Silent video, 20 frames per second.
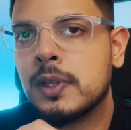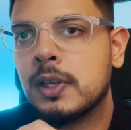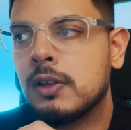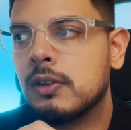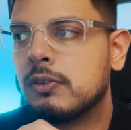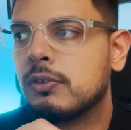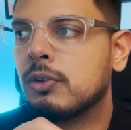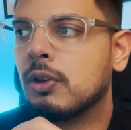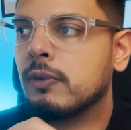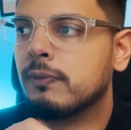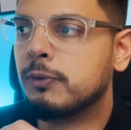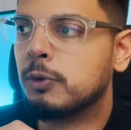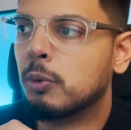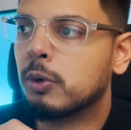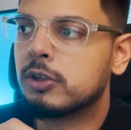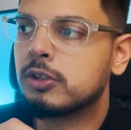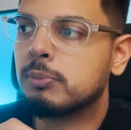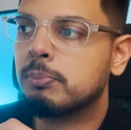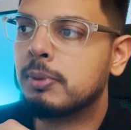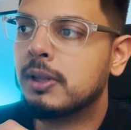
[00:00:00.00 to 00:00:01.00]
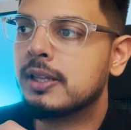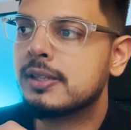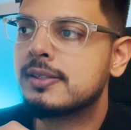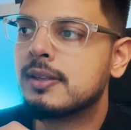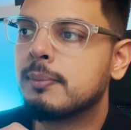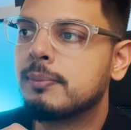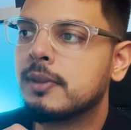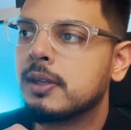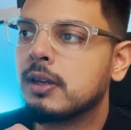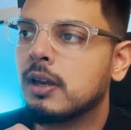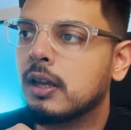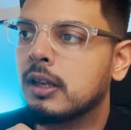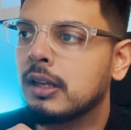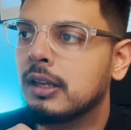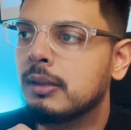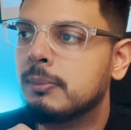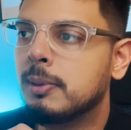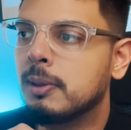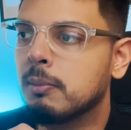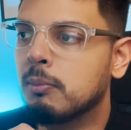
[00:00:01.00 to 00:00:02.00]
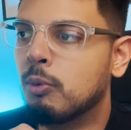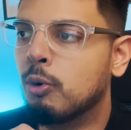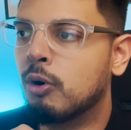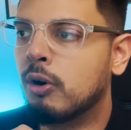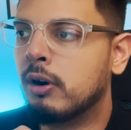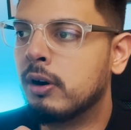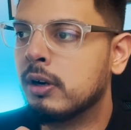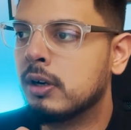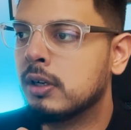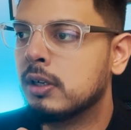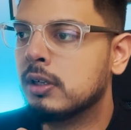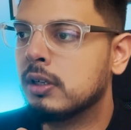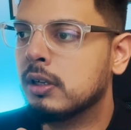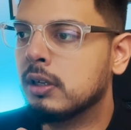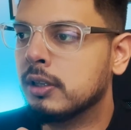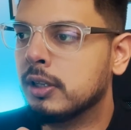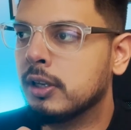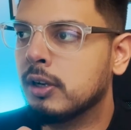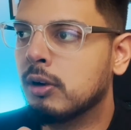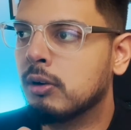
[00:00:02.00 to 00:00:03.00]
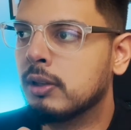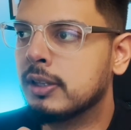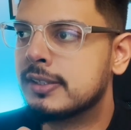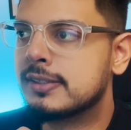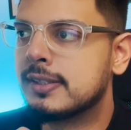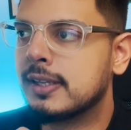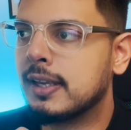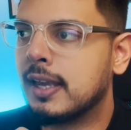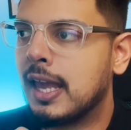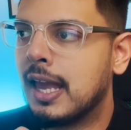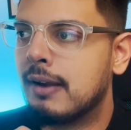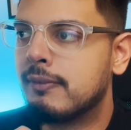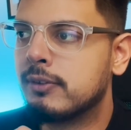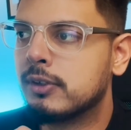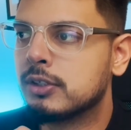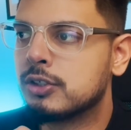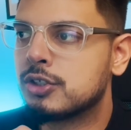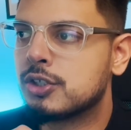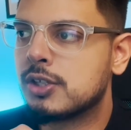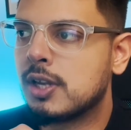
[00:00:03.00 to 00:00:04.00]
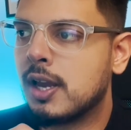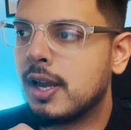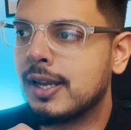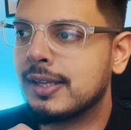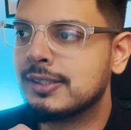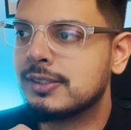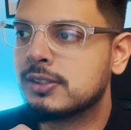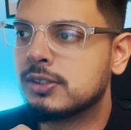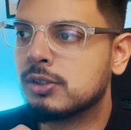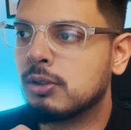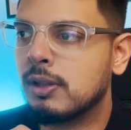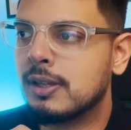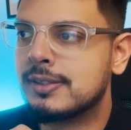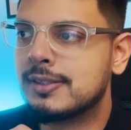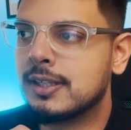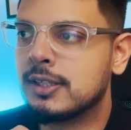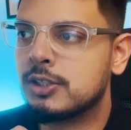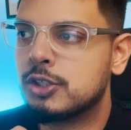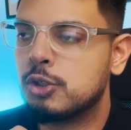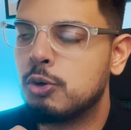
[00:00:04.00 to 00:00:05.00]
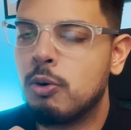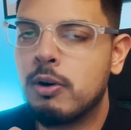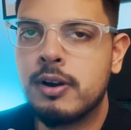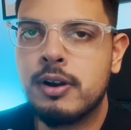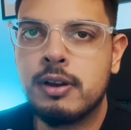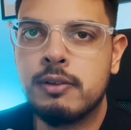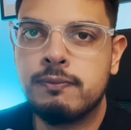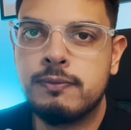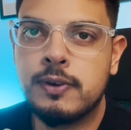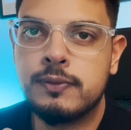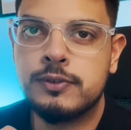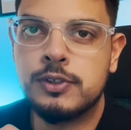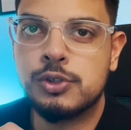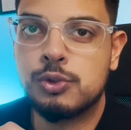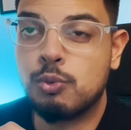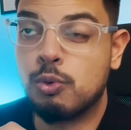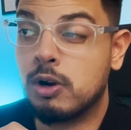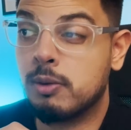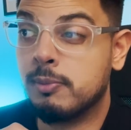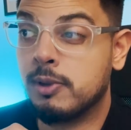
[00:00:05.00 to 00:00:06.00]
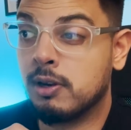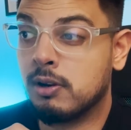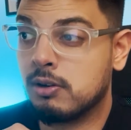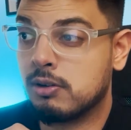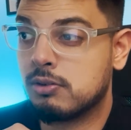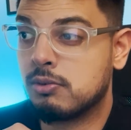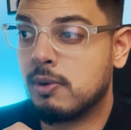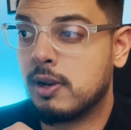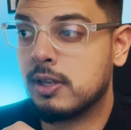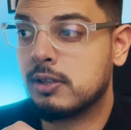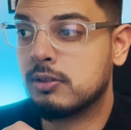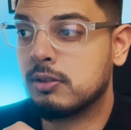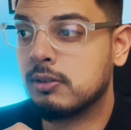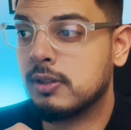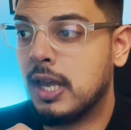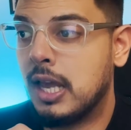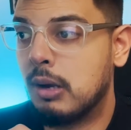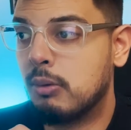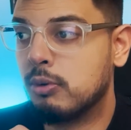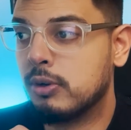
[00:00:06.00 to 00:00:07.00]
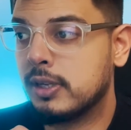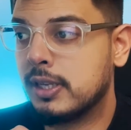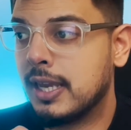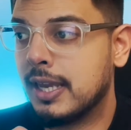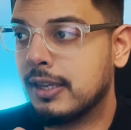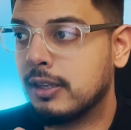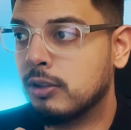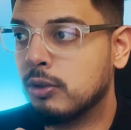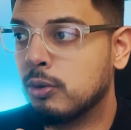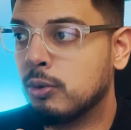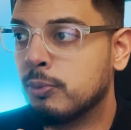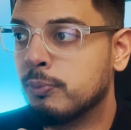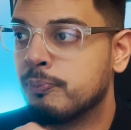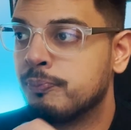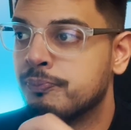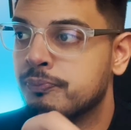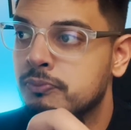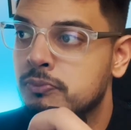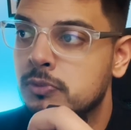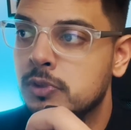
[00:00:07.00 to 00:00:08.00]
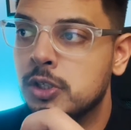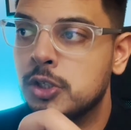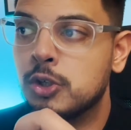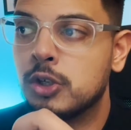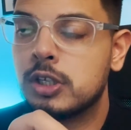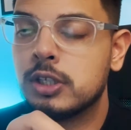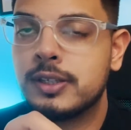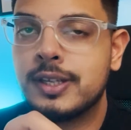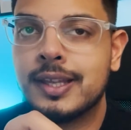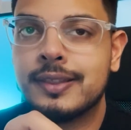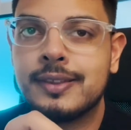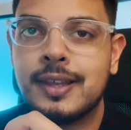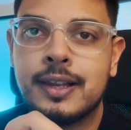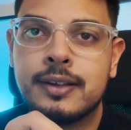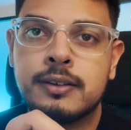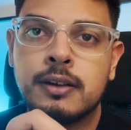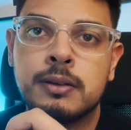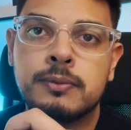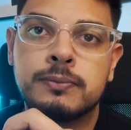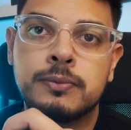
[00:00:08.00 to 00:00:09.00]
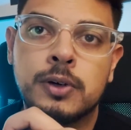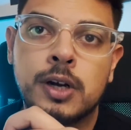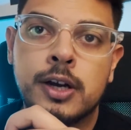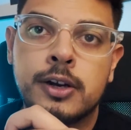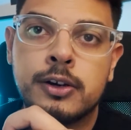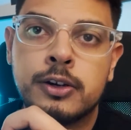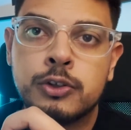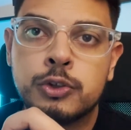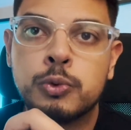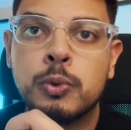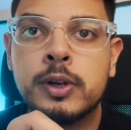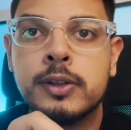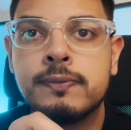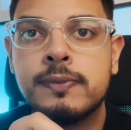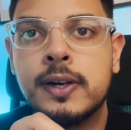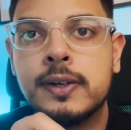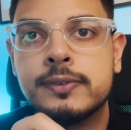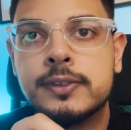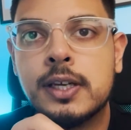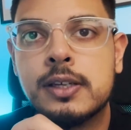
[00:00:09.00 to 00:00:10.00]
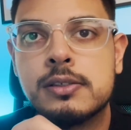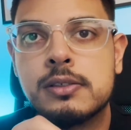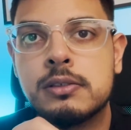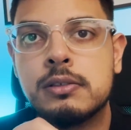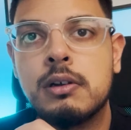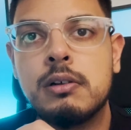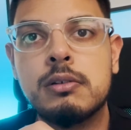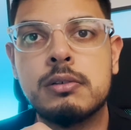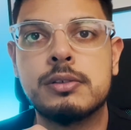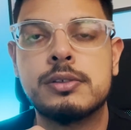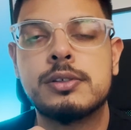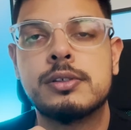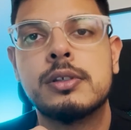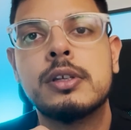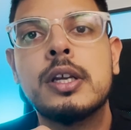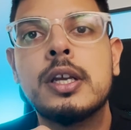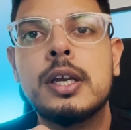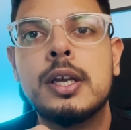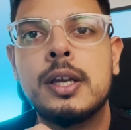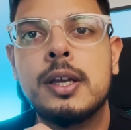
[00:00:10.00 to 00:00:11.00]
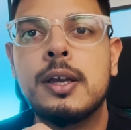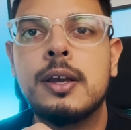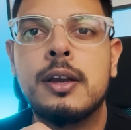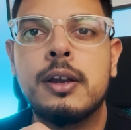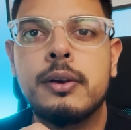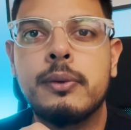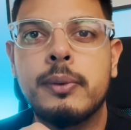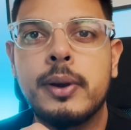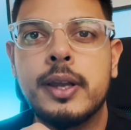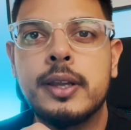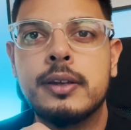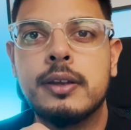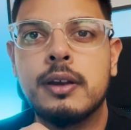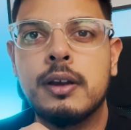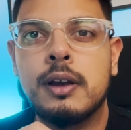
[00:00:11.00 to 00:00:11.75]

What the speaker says: So if you were to build something a little bit more, let's say average size, so let's say 250 square meters, right? So that would get you could get that done for $125,000, right?